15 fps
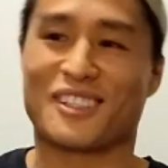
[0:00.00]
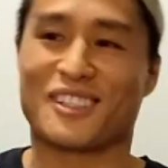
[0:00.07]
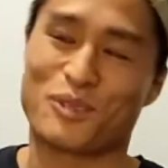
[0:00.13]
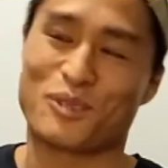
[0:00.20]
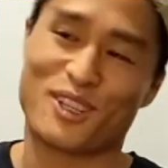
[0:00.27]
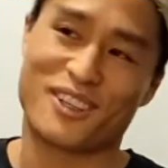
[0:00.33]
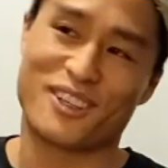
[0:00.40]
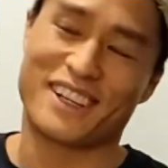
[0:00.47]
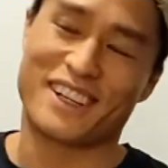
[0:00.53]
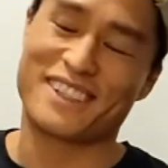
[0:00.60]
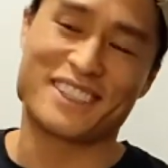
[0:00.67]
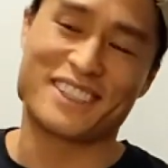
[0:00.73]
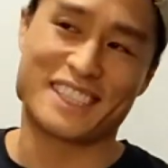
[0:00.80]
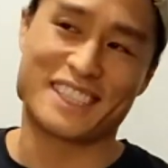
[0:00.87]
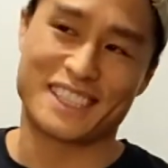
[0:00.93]
bro.
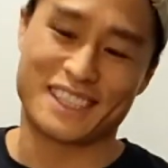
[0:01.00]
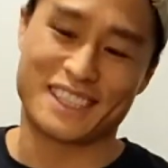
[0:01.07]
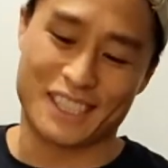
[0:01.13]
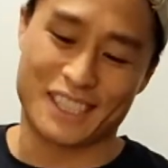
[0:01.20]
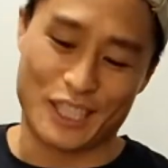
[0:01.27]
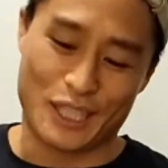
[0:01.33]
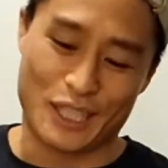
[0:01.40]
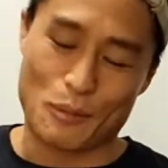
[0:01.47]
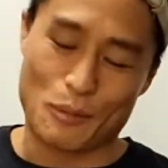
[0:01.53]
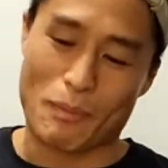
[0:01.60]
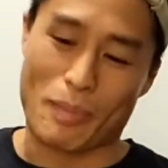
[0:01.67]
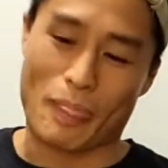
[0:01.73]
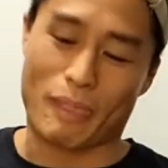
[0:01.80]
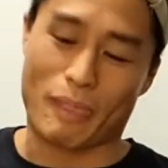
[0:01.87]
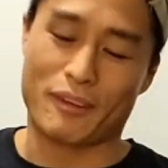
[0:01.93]
It's just,
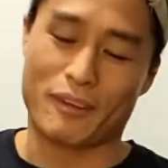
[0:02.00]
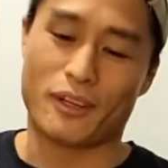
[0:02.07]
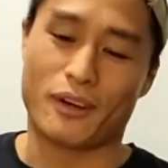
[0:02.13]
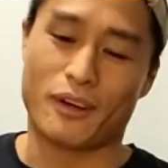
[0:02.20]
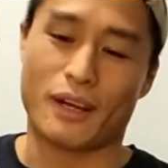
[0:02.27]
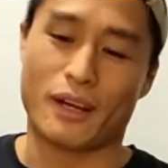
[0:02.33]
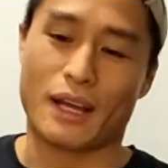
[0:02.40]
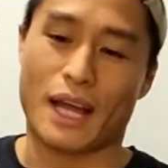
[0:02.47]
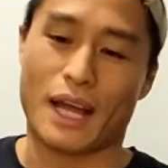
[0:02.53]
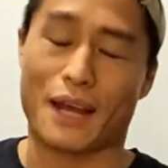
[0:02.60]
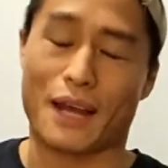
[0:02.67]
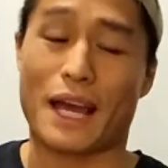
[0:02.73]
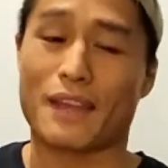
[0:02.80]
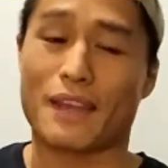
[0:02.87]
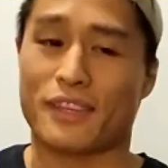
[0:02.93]
you know, I don't.
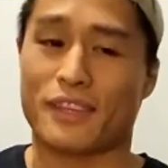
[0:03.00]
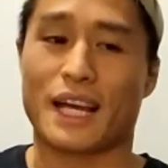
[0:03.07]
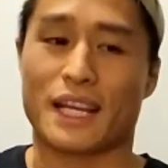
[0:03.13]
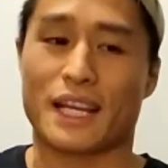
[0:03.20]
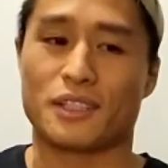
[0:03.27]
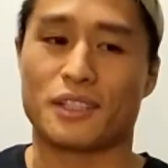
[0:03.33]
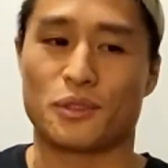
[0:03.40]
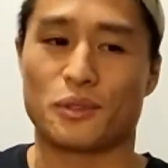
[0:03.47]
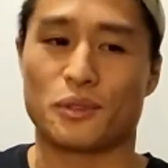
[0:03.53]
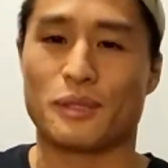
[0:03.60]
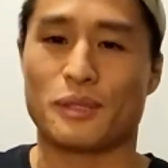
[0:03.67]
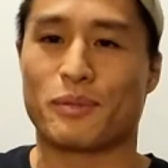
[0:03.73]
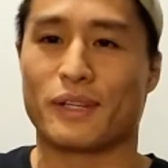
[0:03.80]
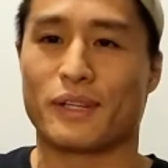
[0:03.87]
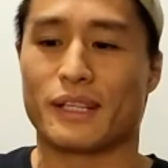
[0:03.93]
I think I could do it,
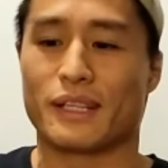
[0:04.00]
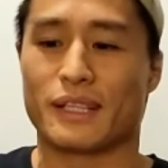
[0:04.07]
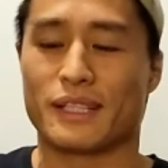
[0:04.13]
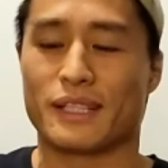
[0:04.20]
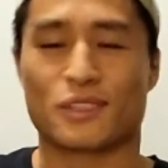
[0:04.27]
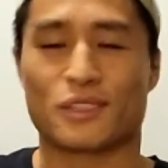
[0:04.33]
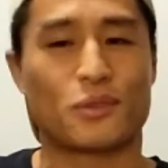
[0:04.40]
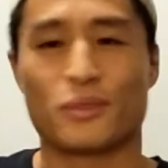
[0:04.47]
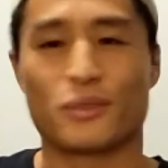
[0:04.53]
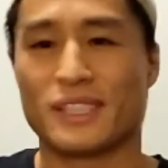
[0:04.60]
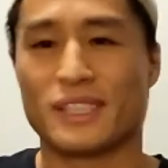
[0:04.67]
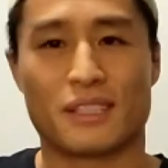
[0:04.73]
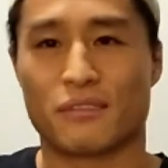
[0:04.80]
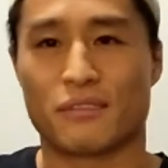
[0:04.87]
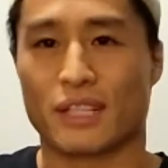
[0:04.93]
but it's just too easy
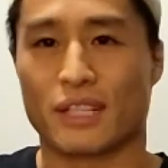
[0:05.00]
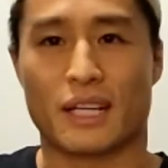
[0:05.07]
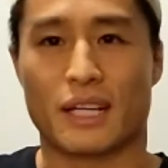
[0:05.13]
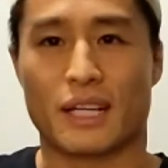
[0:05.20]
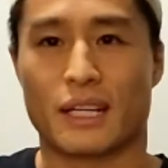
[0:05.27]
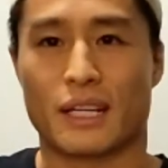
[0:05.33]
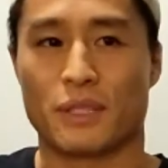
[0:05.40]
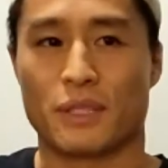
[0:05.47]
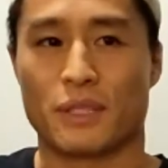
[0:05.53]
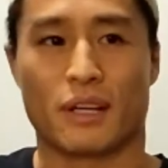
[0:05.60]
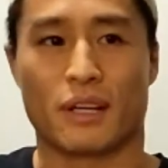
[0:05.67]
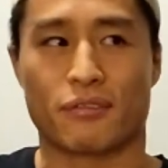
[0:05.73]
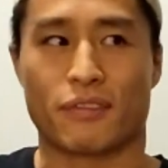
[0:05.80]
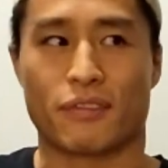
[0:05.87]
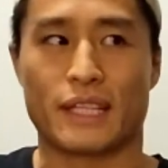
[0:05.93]
of a cut. I mean, on
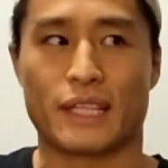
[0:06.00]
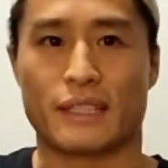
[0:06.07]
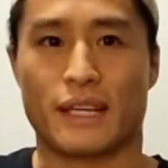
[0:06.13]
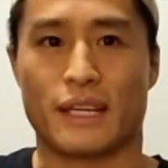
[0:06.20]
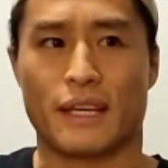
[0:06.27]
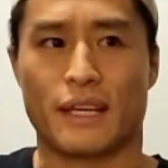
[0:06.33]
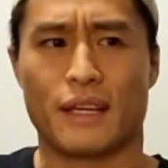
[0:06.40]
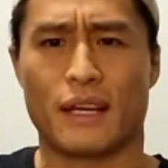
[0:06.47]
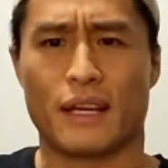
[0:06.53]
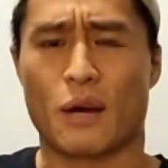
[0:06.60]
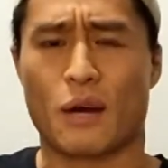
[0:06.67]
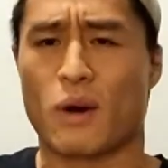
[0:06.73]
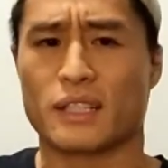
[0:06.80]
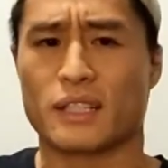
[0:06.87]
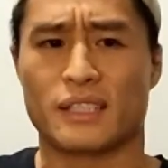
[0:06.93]
fight day, I
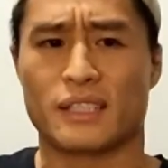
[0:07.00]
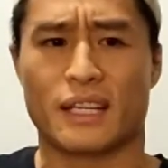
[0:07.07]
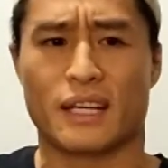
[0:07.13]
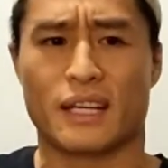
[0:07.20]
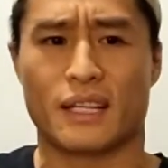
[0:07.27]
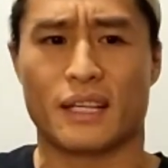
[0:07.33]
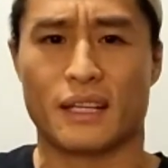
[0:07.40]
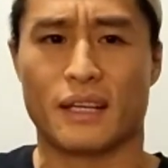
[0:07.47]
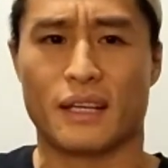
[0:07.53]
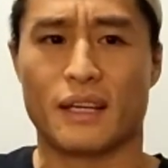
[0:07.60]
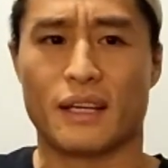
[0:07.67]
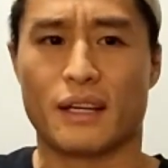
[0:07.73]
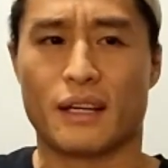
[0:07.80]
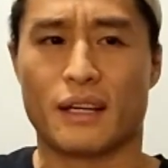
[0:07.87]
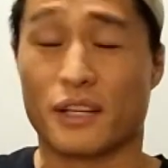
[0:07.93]
walked in at
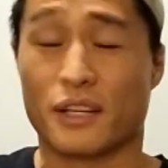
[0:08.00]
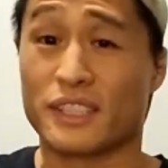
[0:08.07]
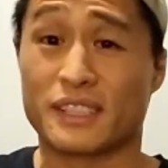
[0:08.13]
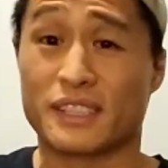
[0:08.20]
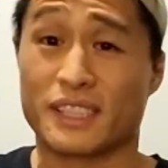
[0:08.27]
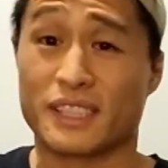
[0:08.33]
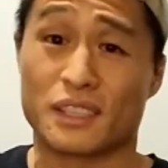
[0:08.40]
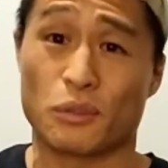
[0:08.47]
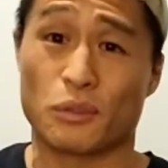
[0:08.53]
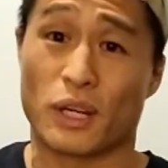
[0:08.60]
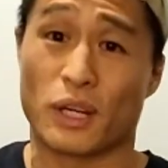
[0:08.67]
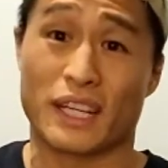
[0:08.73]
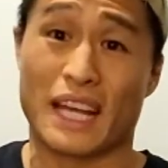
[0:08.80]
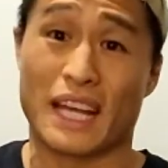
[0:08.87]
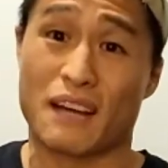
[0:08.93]
161
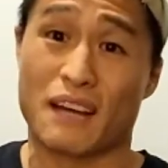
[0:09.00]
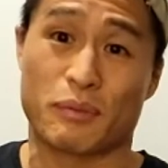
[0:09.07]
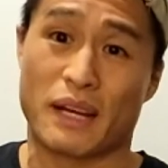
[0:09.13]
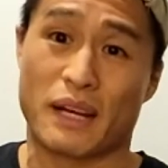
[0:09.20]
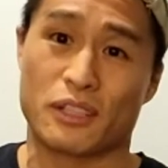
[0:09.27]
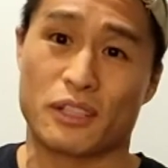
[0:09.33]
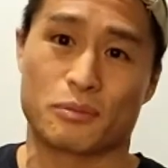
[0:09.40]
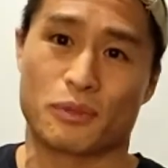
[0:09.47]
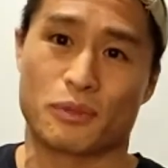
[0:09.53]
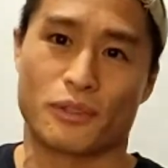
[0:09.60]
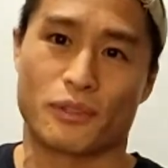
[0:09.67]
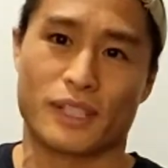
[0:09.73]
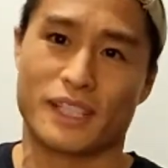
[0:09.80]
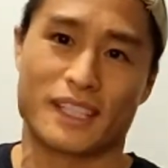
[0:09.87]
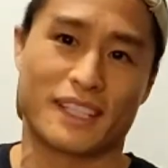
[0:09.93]
and a half pounds, bro.
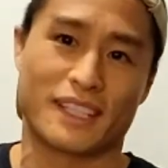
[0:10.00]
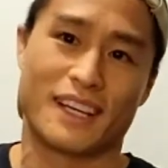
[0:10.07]
Like,